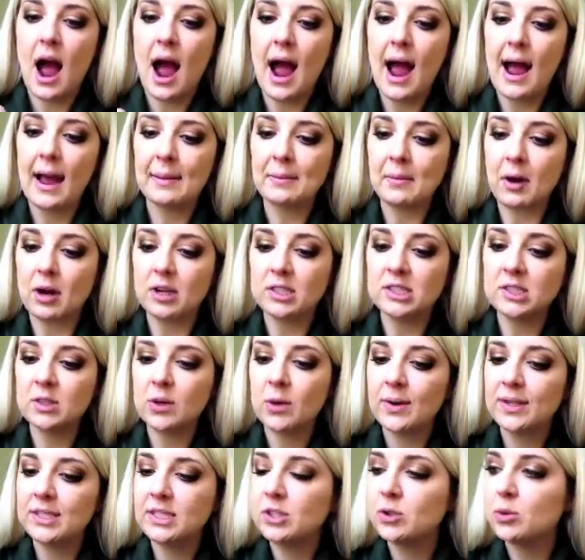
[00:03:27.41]
I'm also
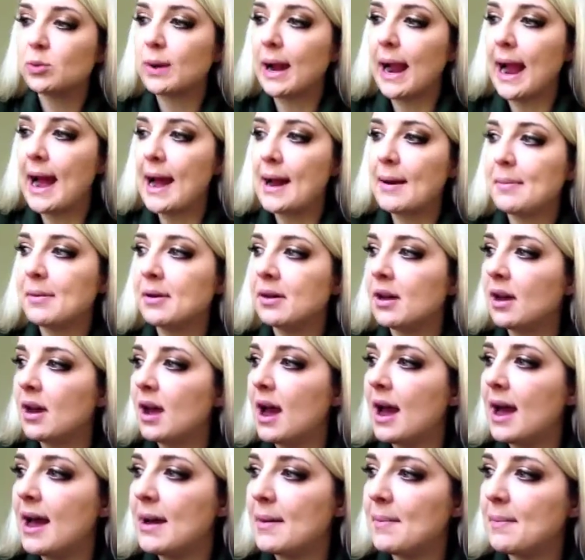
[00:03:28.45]
going to grab,
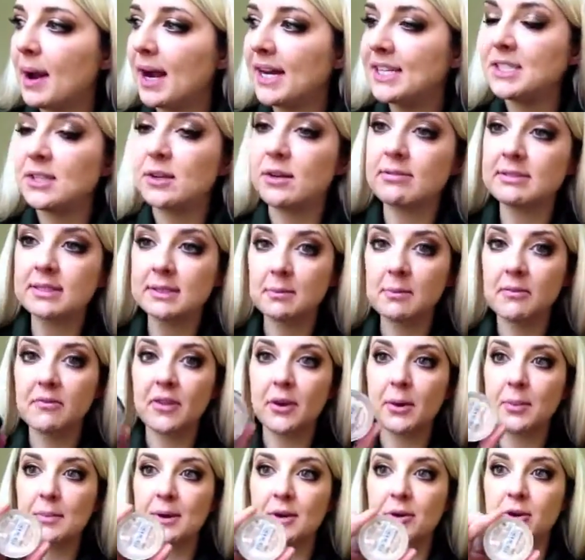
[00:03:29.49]
I do have some of
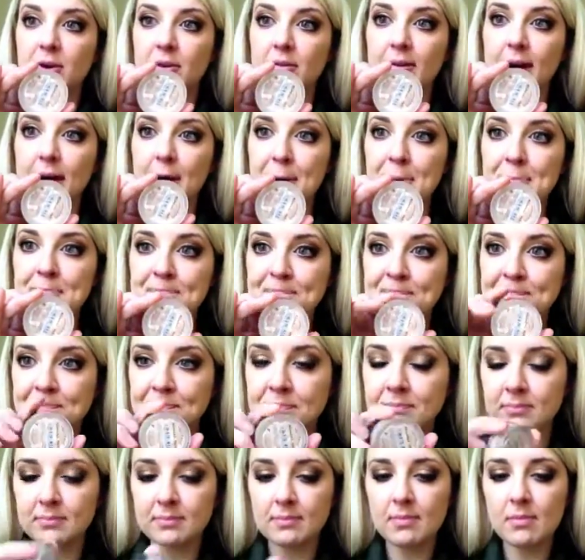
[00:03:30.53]
their Mineral Vel.
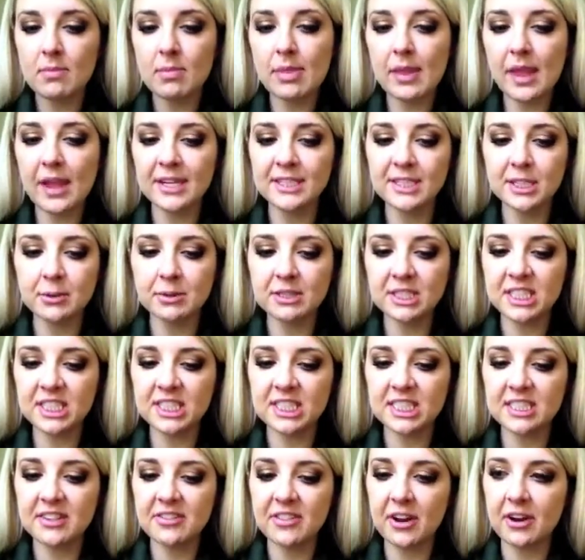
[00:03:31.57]
So it's
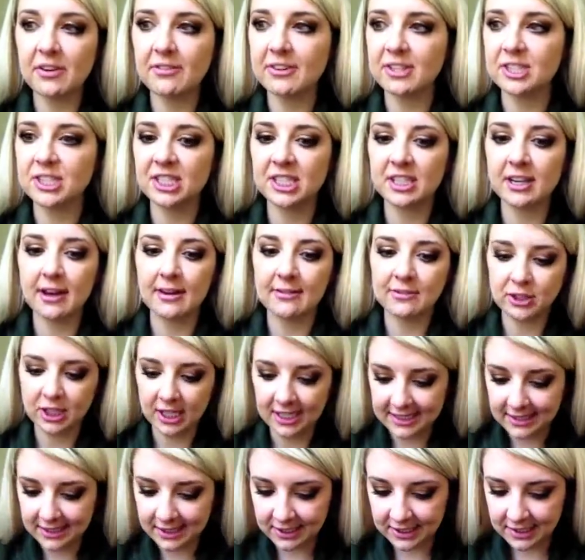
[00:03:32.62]
just their version of
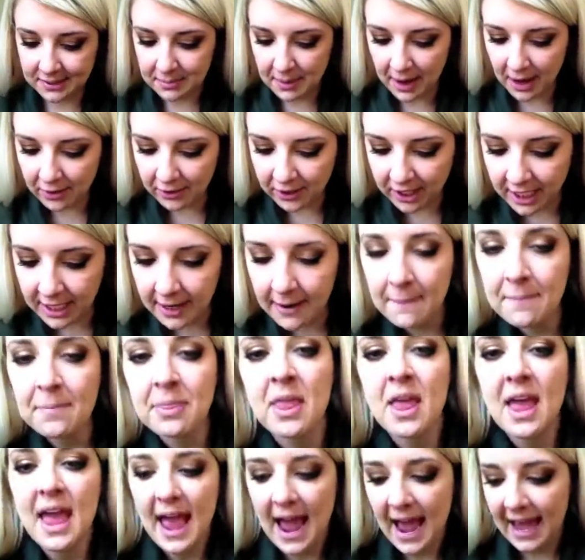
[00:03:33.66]
translucent powder.
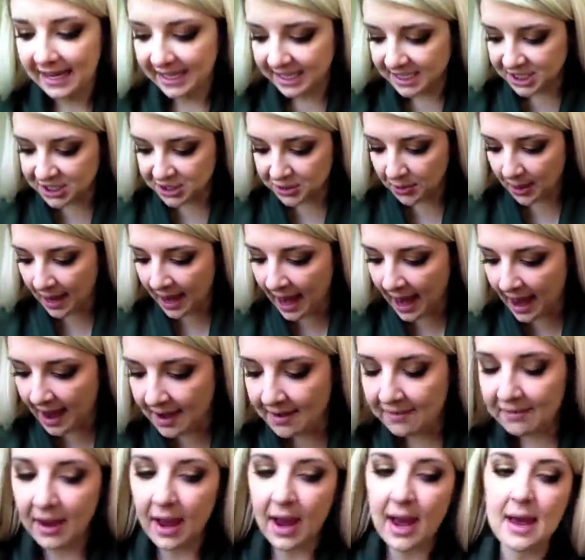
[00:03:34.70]
And I do
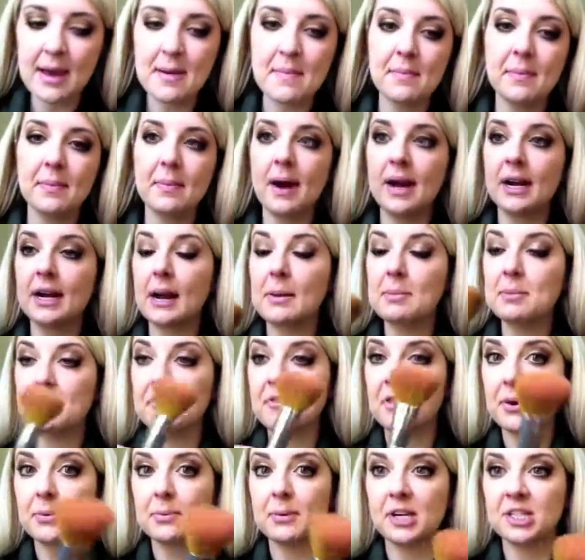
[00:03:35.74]
have a couple
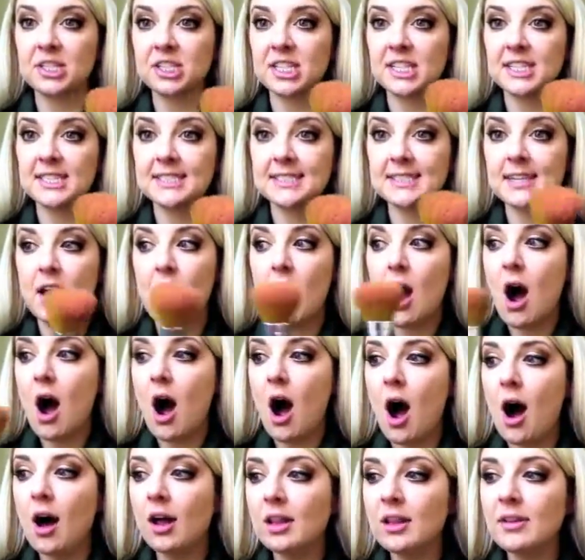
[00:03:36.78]
of their brushes.
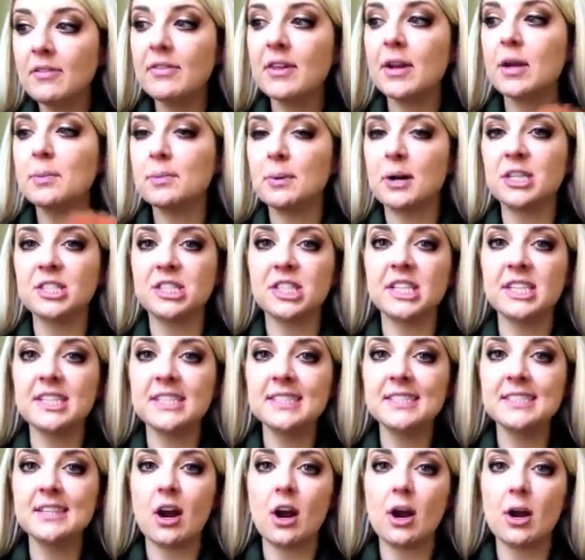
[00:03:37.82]
All of their
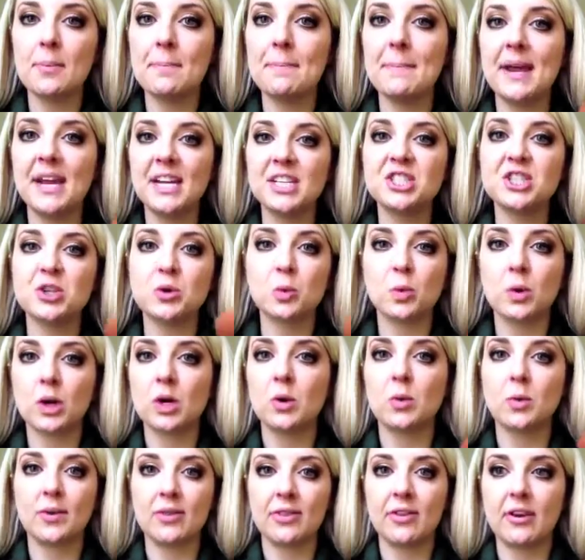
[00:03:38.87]
brushes are made to
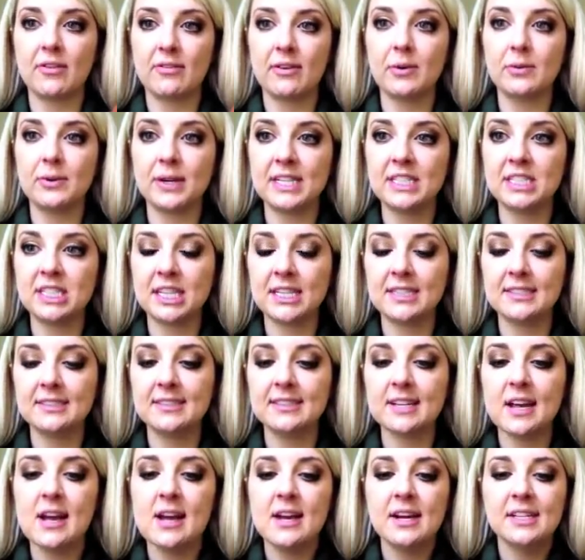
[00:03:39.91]
work with their
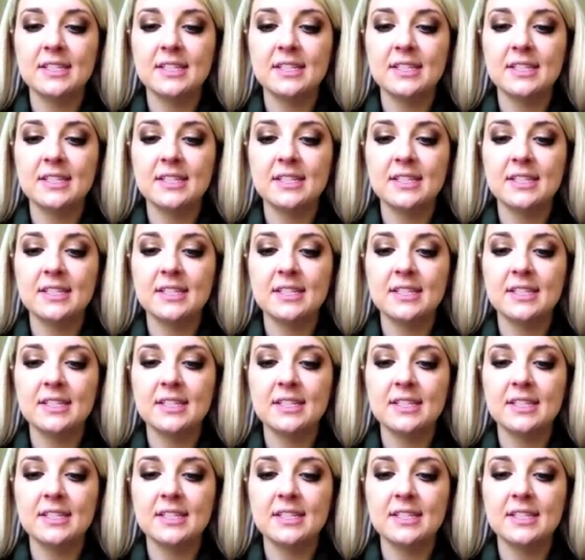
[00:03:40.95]
foundations.